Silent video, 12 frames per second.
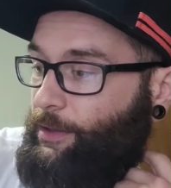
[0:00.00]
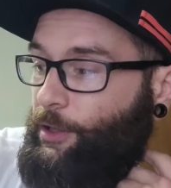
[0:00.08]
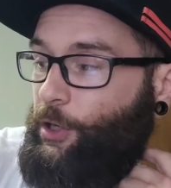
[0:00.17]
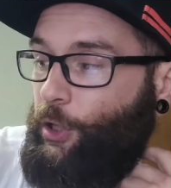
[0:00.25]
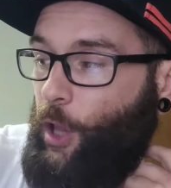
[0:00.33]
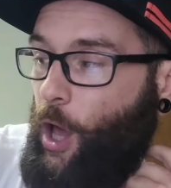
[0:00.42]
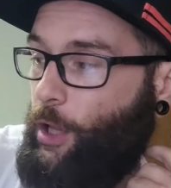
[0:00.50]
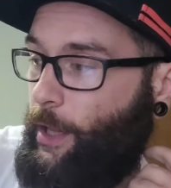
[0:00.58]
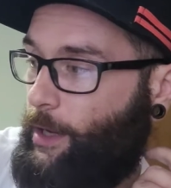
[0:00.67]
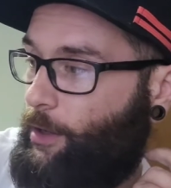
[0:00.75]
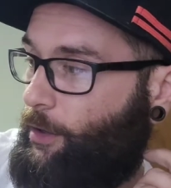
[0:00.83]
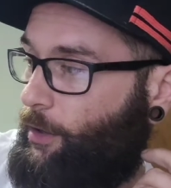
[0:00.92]
look a lot
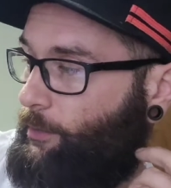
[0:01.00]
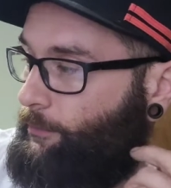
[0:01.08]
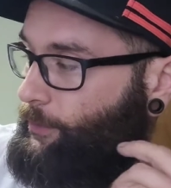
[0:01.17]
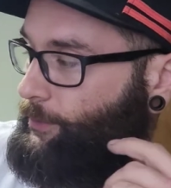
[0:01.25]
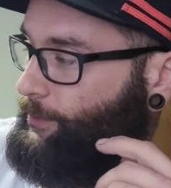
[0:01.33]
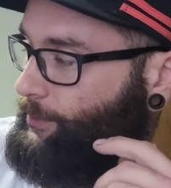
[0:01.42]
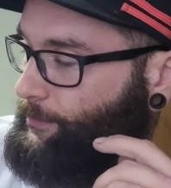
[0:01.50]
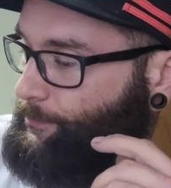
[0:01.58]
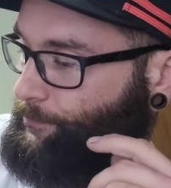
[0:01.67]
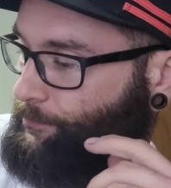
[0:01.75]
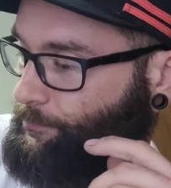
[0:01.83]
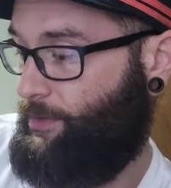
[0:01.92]
like a Converse.
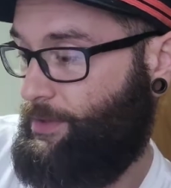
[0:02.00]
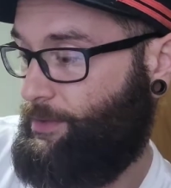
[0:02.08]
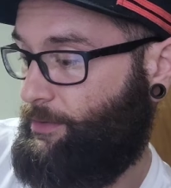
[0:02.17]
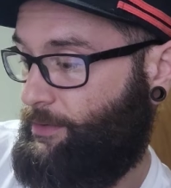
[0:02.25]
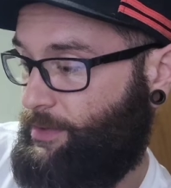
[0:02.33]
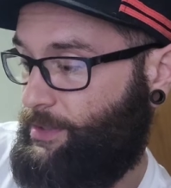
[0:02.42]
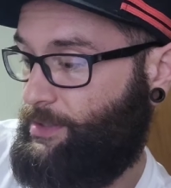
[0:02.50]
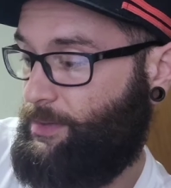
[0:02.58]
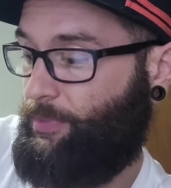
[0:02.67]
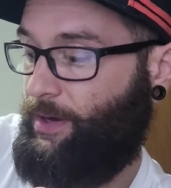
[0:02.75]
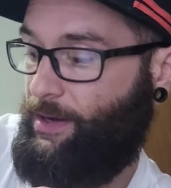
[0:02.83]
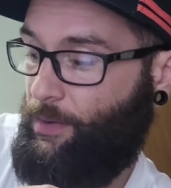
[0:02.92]
This is a
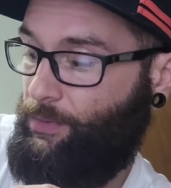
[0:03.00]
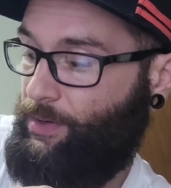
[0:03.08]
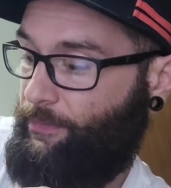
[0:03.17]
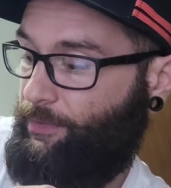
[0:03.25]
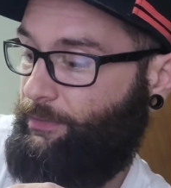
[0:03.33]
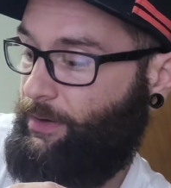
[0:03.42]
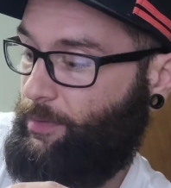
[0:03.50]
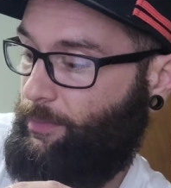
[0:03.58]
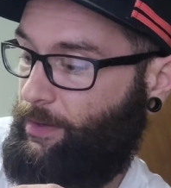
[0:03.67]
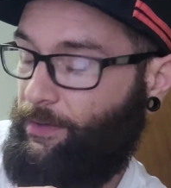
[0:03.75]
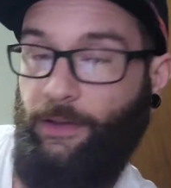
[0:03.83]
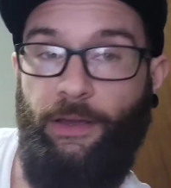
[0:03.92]
brand I would definitely
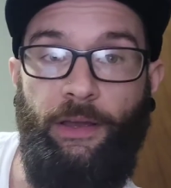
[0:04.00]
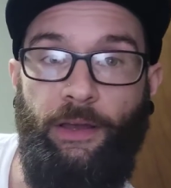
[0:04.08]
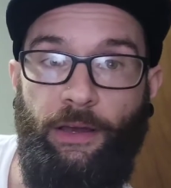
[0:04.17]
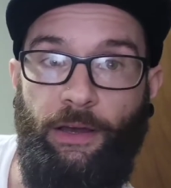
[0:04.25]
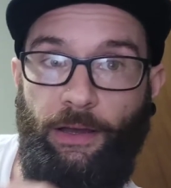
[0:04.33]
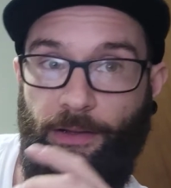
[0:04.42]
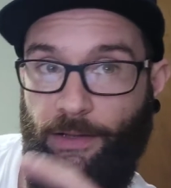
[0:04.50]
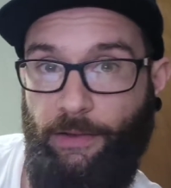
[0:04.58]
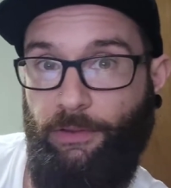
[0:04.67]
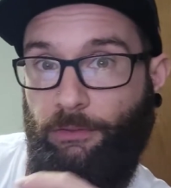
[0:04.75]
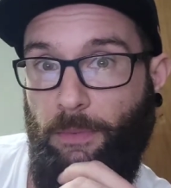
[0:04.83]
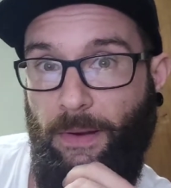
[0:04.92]
recommend.
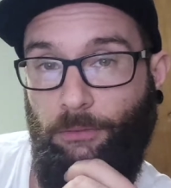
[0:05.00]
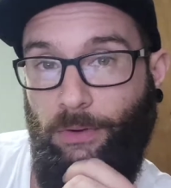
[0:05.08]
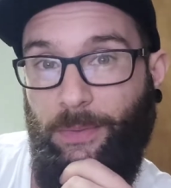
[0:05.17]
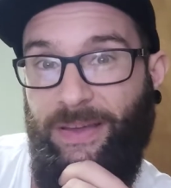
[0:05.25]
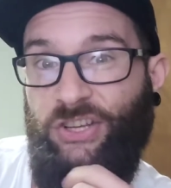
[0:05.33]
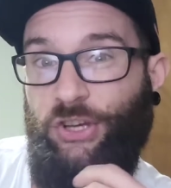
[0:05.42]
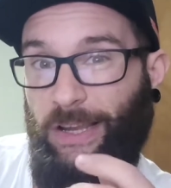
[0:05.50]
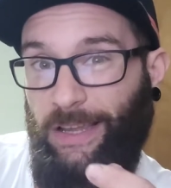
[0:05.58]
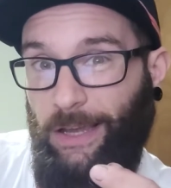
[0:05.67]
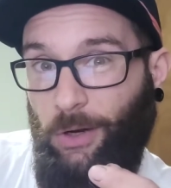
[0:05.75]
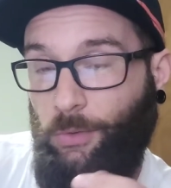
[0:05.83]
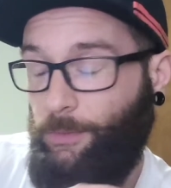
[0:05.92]
Definitely recommend checking out.